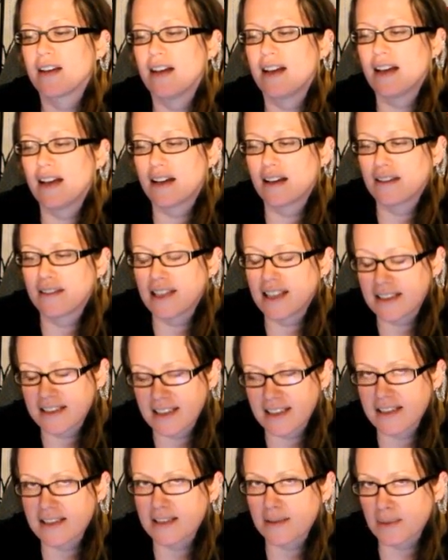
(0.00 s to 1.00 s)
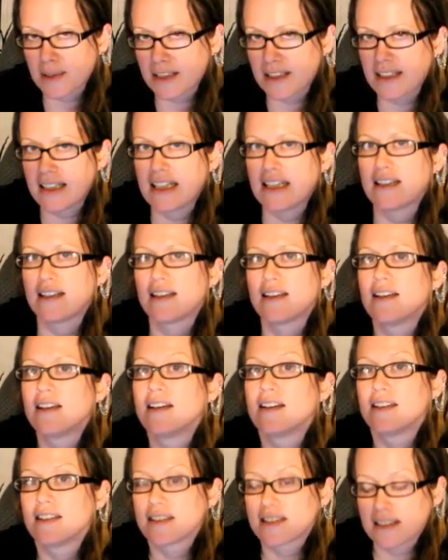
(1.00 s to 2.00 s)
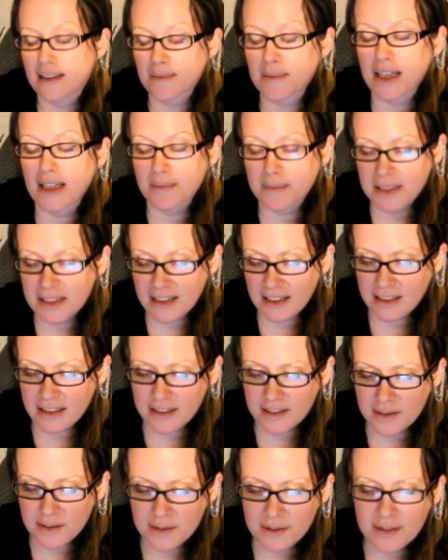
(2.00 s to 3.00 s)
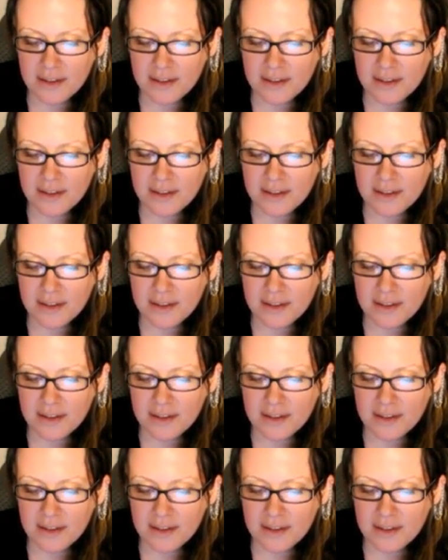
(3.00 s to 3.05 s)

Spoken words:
and they see someone in need, sometimes they do.